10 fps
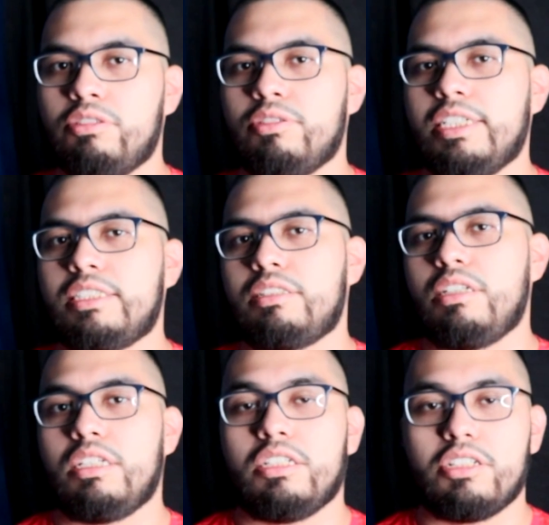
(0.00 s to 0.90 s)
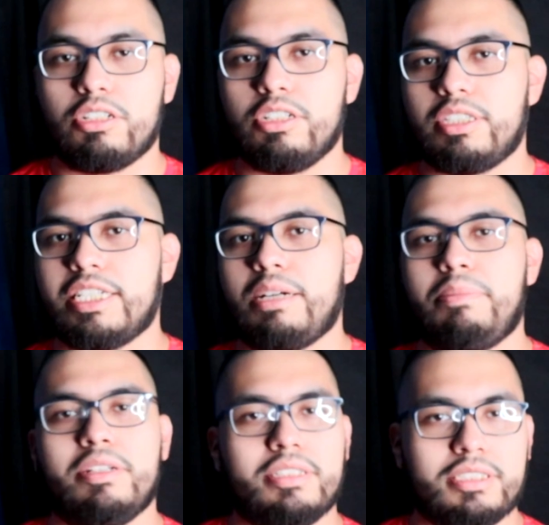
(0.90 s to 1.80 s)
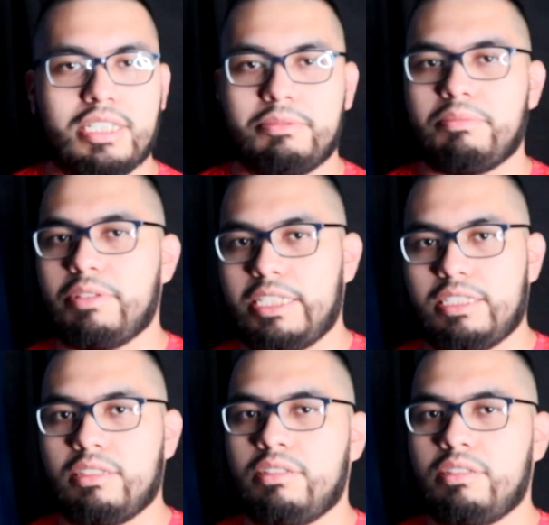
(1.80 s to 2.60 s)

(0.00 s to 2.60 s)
So that's another good thing about this type of plan.